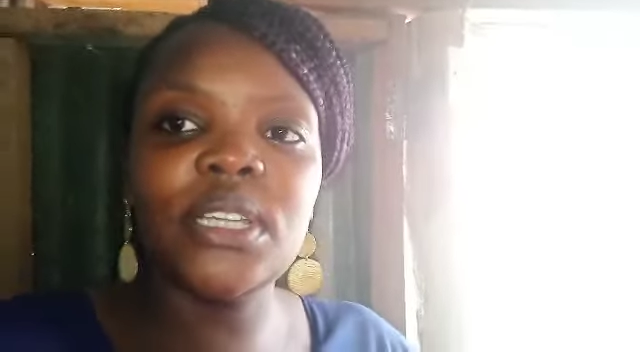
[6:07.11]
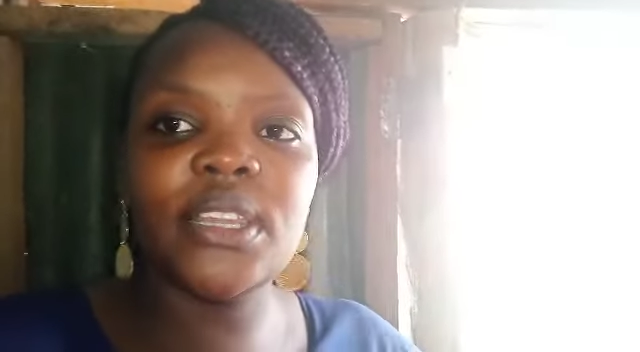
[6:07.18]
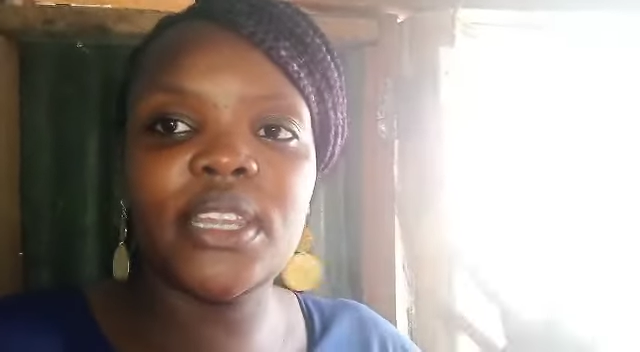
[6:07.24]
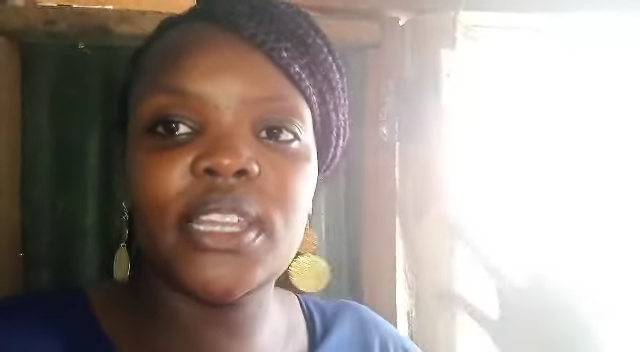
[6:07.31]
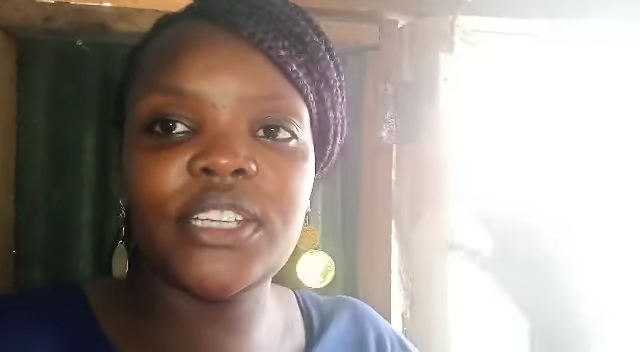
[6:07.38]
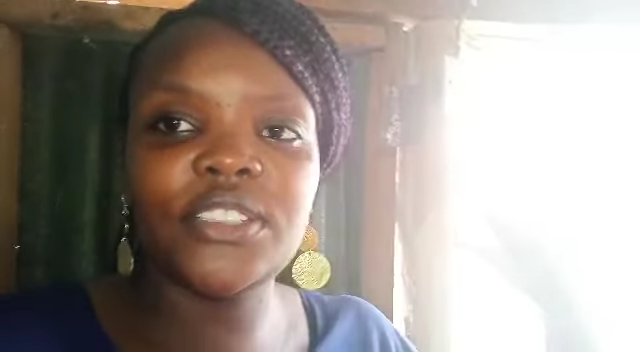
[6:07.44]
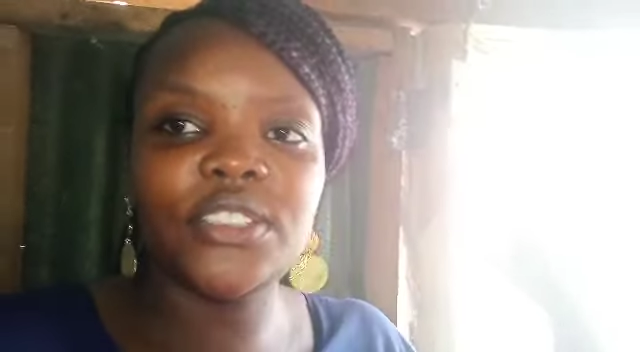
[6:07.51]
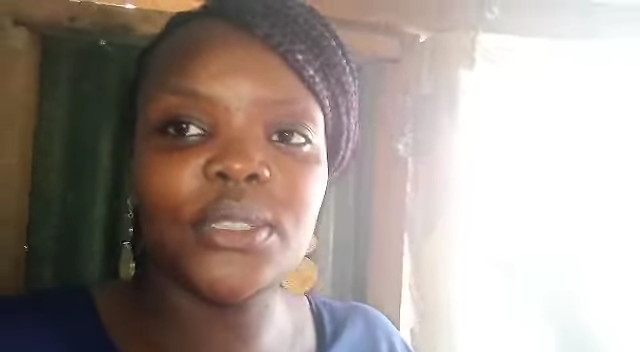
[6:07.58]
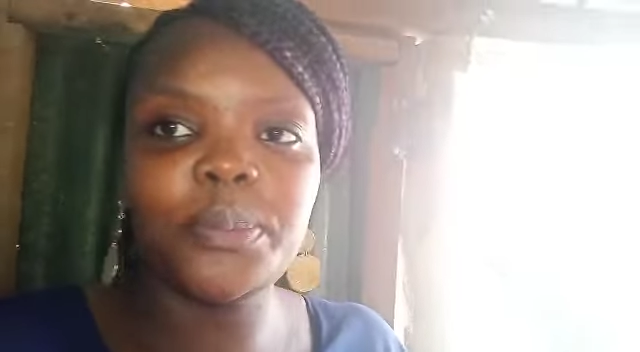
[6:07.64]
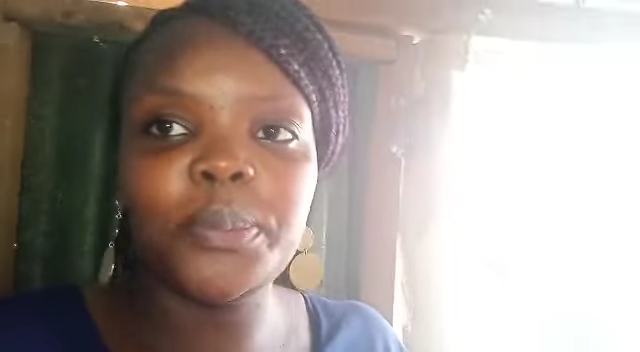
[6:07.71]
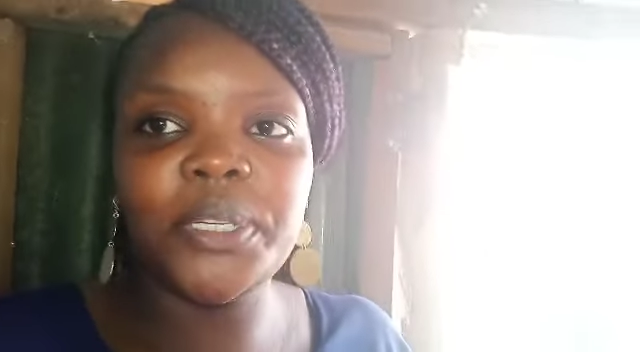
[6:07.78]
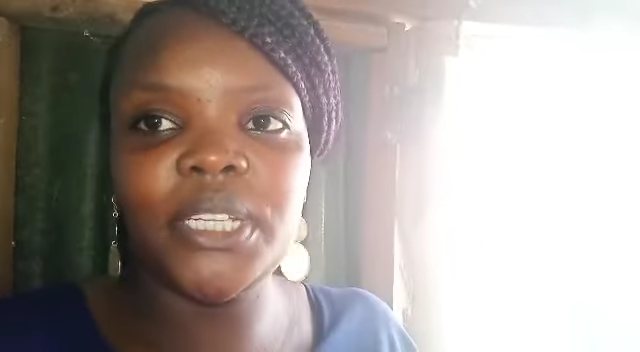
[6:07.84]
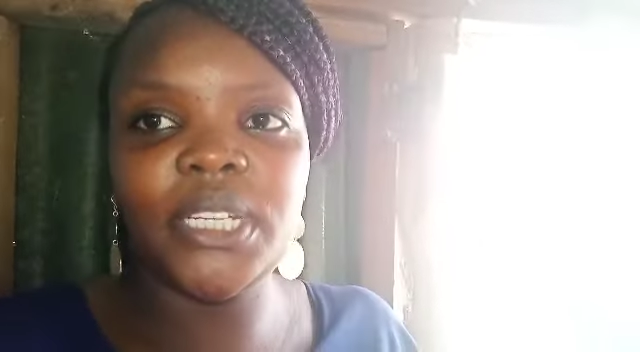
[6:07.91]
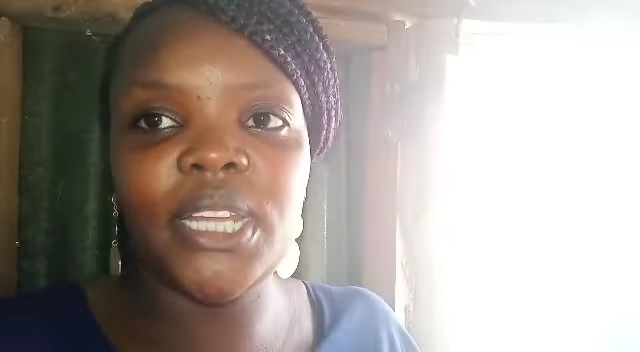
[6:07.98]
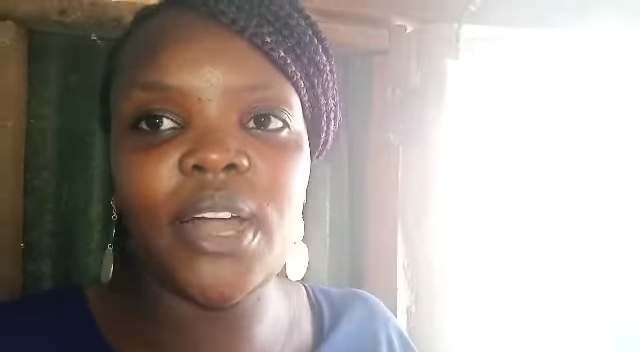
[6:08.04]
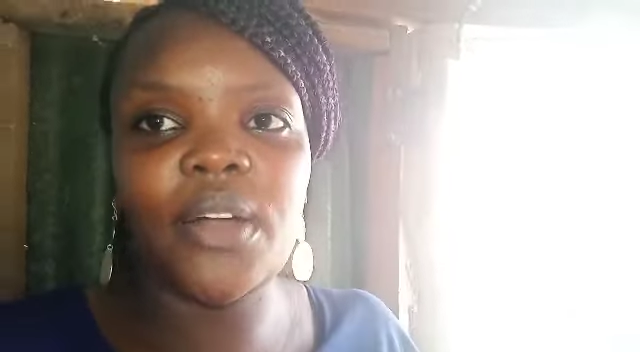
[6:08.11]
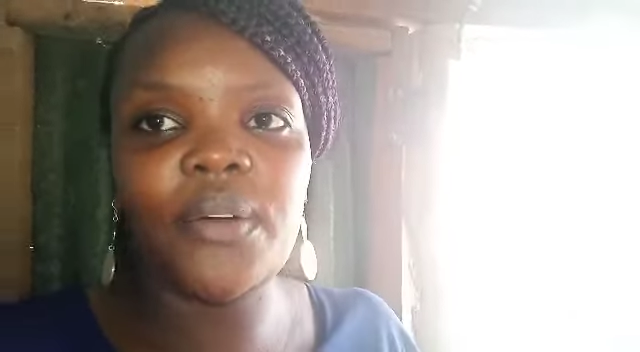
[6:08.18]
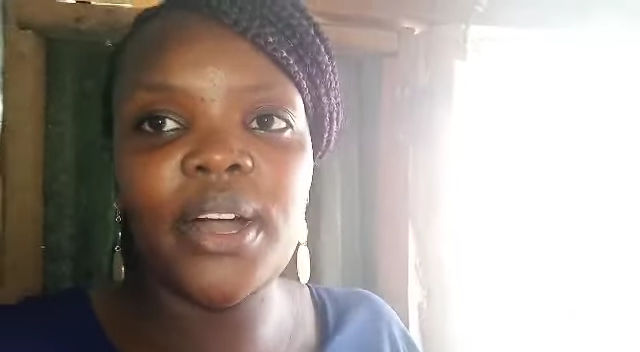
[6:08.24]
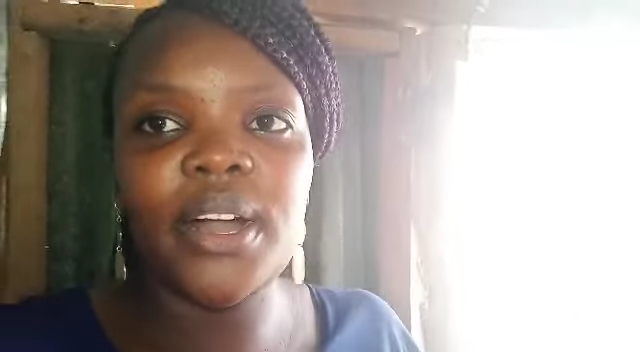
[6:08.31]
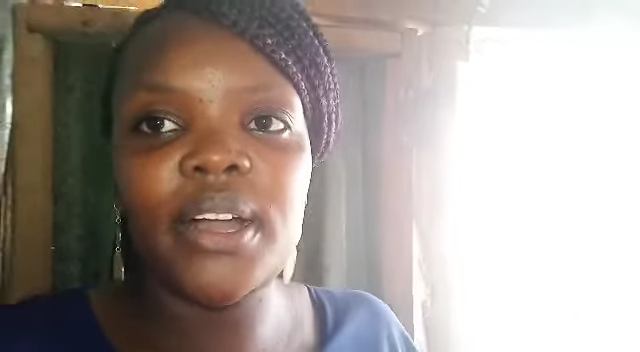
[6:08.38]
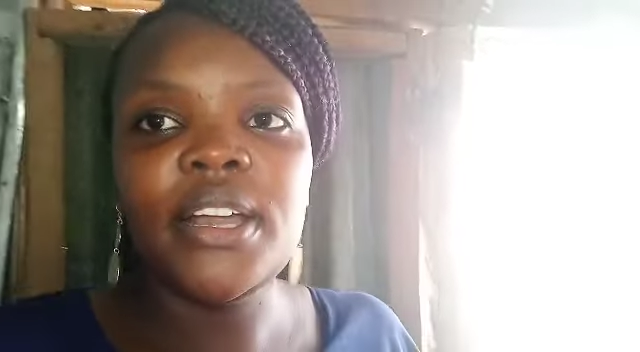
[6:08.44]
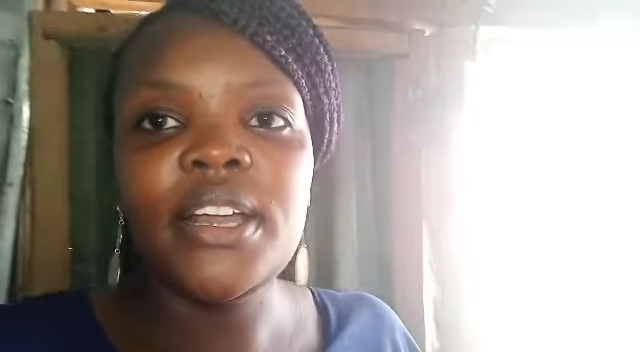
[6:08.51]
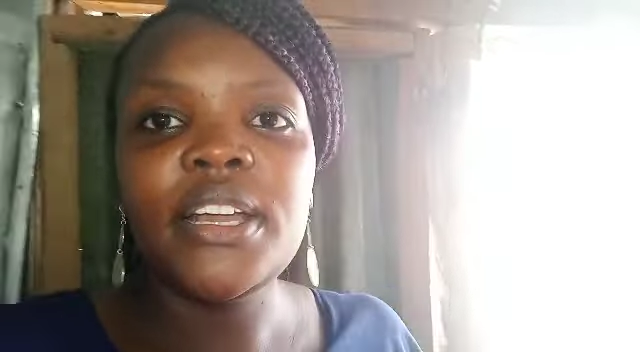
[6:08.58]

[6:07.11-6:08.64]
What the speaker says: and then you spray dawa